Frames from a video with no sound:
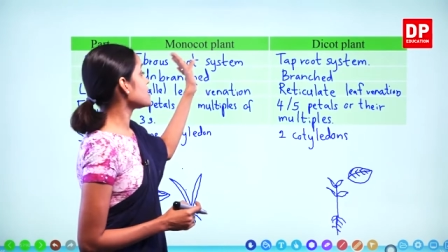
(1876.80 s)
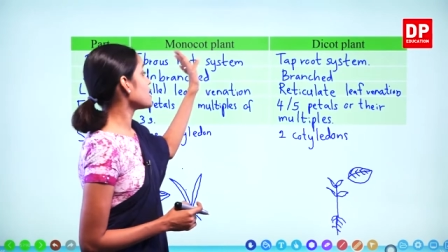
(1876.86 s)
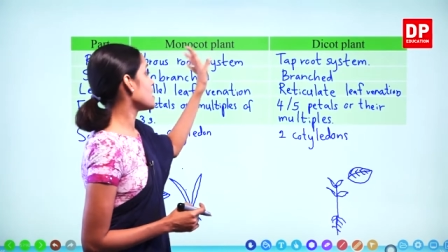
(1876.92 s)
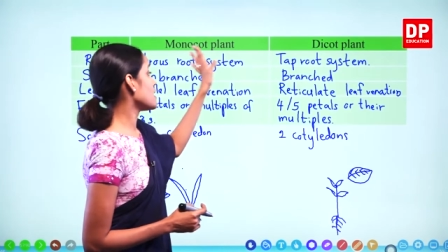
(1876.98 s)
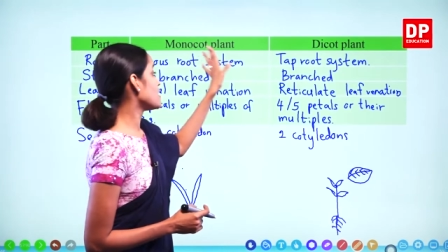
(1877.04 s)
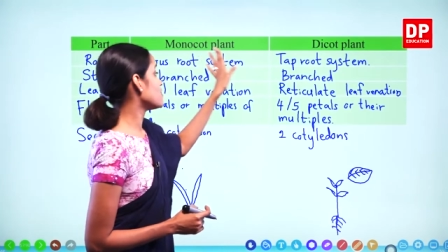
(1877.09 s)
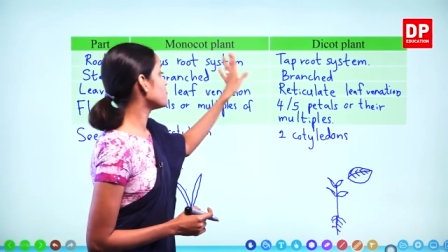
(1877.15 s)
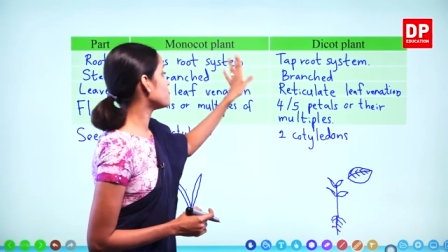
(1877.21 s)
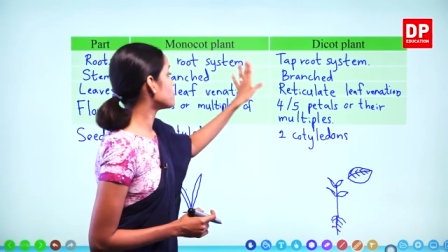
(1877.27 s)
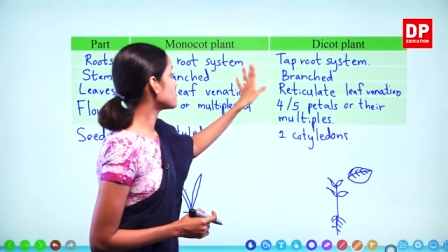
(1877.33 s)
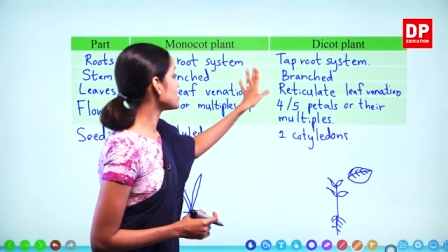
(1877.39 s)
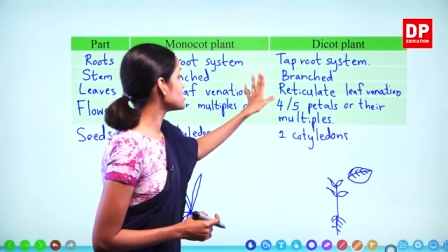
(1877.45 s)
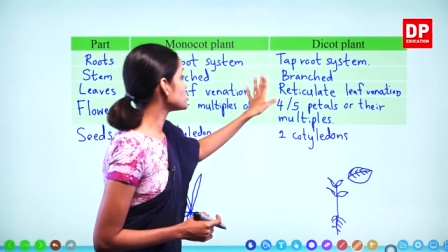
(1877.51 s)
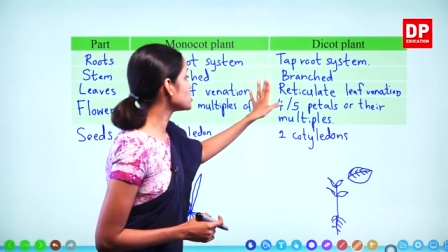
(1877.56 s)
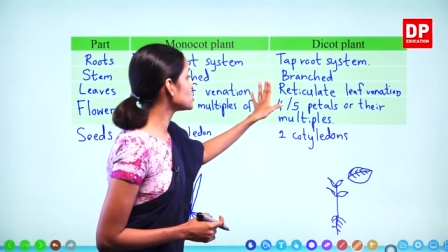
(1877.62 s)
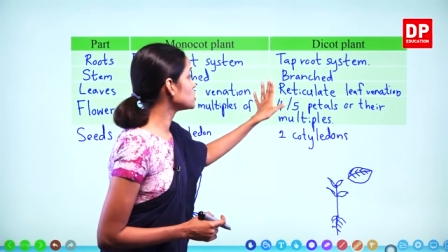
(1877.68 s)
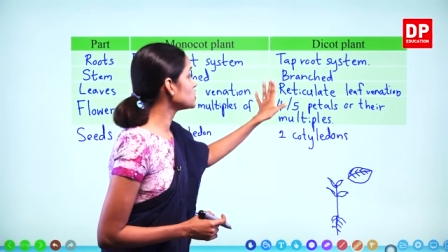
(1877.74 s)
have
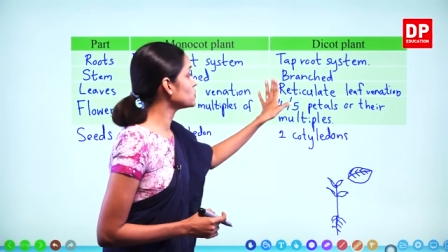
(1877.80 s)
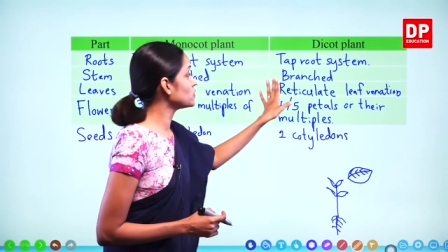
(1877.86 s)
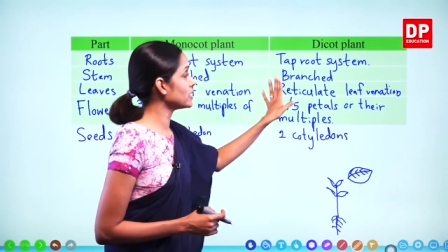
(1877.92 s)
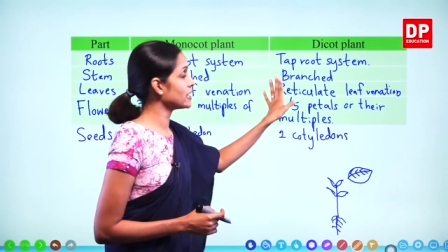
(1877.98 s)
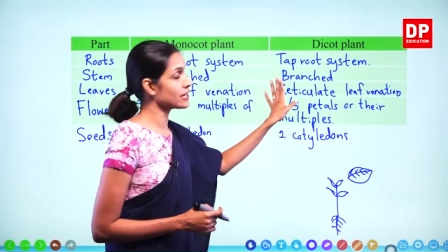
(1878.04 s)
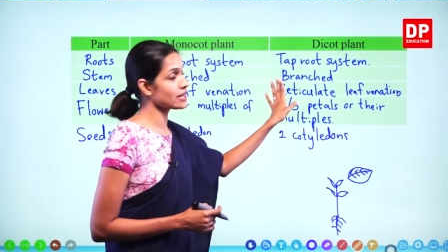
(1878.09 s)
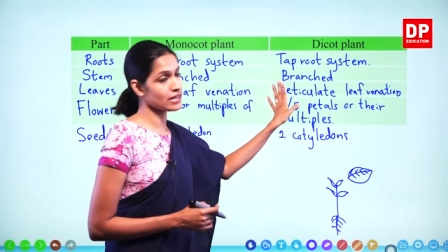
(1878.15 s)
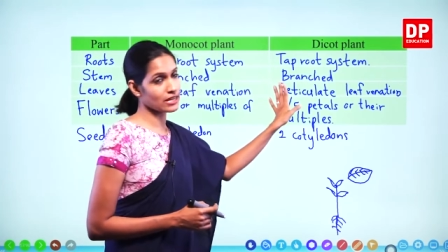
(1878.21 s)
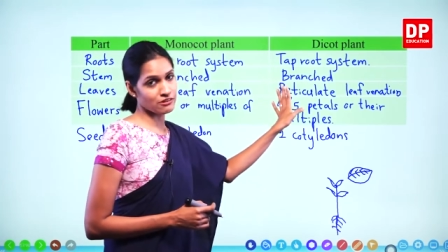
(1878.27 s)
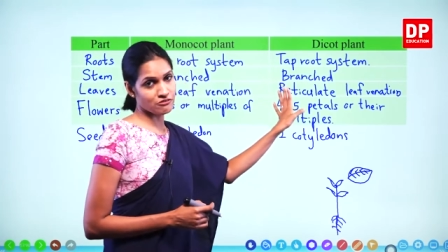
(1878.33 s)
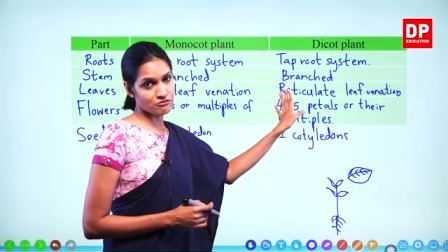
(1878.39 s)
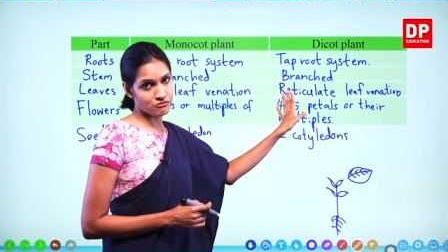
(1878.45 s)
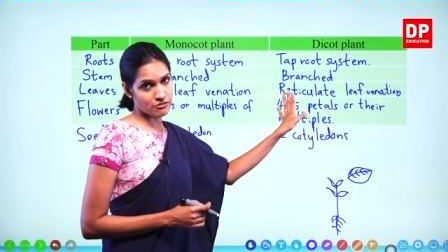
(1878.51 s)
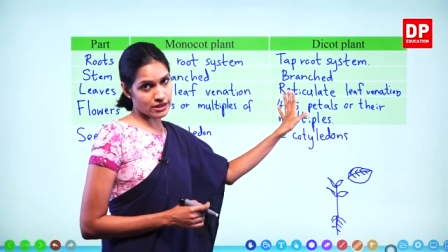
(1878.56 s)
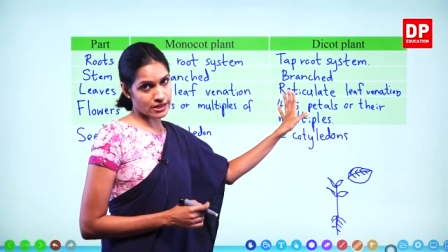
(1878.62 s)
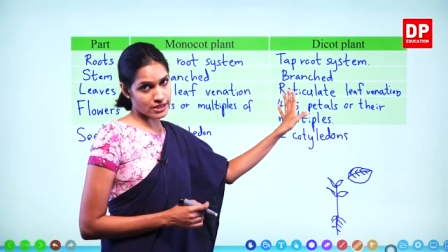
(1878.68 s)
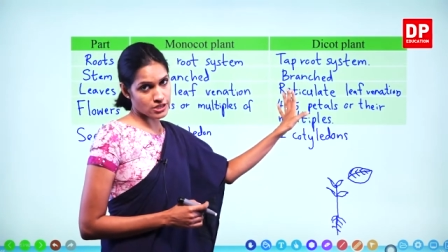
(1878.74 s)
reticulate leaf
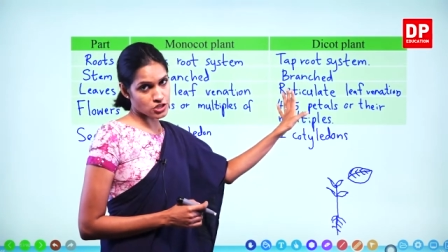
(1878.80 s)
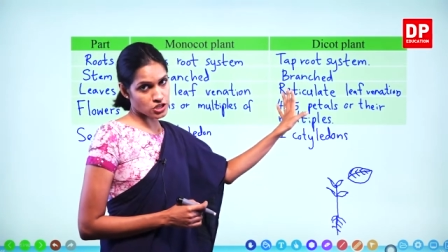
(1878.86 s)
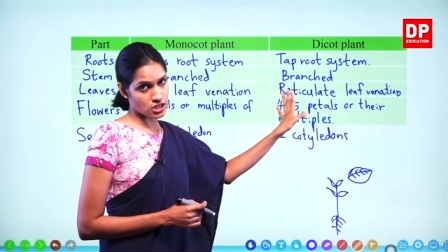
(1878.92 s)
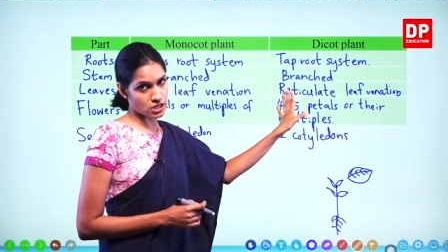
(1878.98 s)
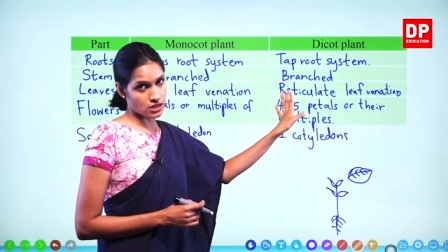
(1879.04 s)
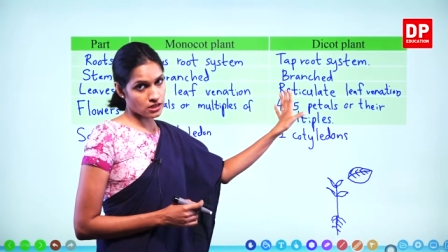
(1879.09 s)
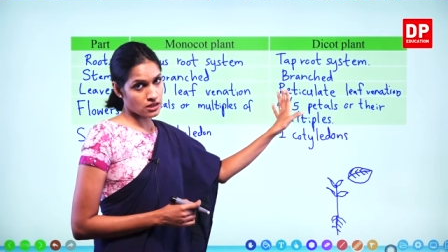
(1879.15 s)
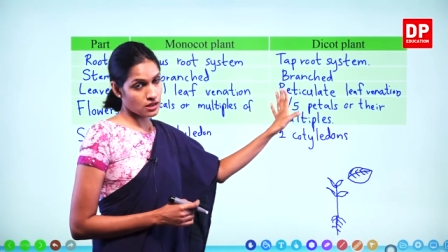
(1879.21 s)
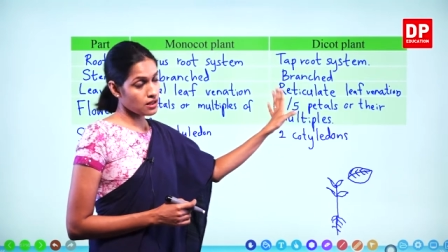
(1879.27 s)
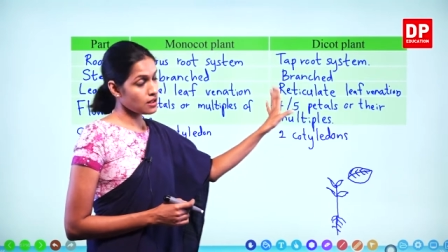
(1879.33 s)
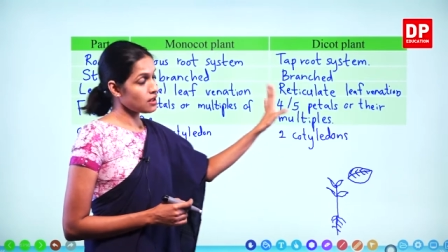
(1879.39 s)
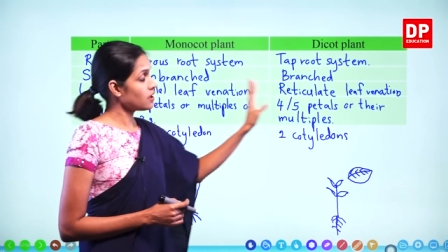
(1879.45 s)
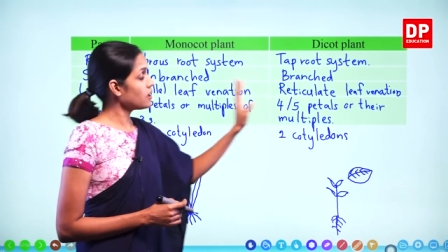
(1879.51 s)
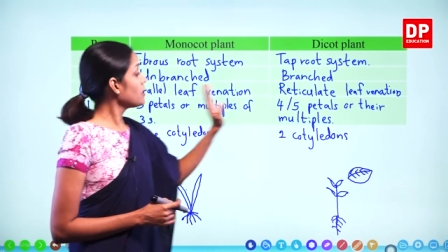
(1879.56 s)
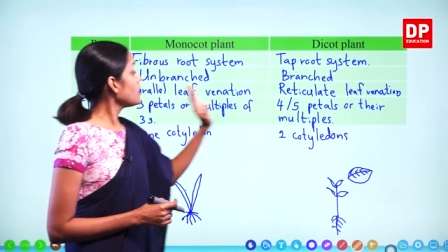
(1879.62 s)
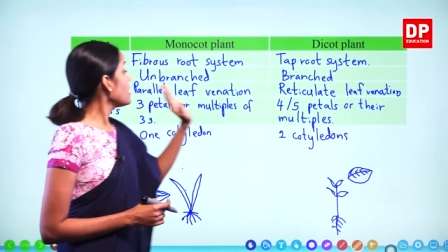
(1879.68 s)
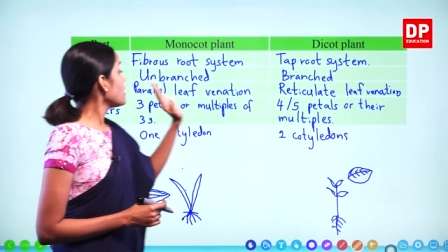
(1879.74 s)
venation.
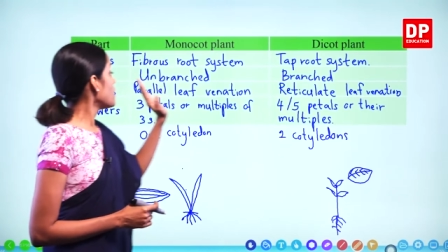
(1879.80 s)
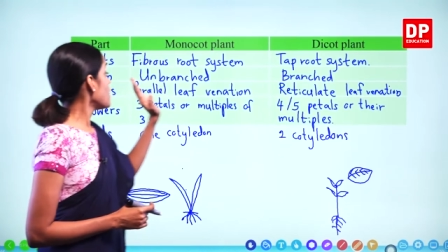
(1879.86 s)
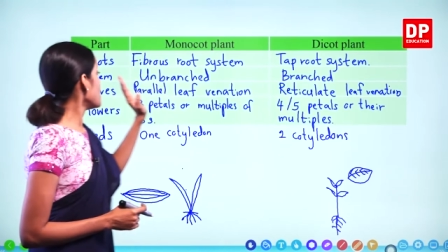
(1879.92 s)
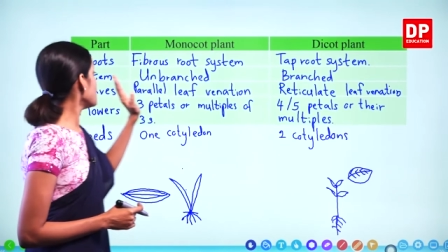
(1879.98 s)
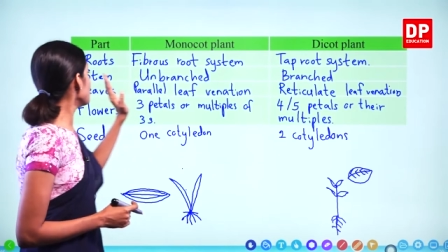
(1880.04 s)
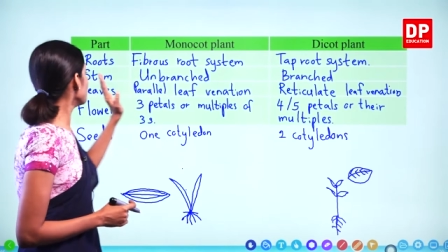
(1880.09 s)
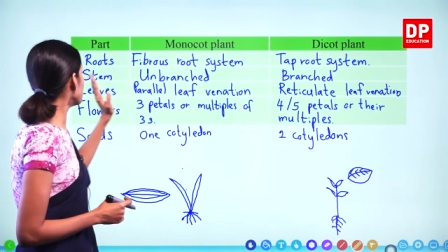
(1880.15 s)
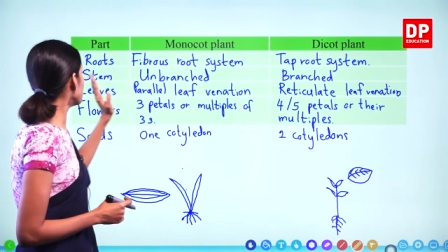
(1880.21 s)
And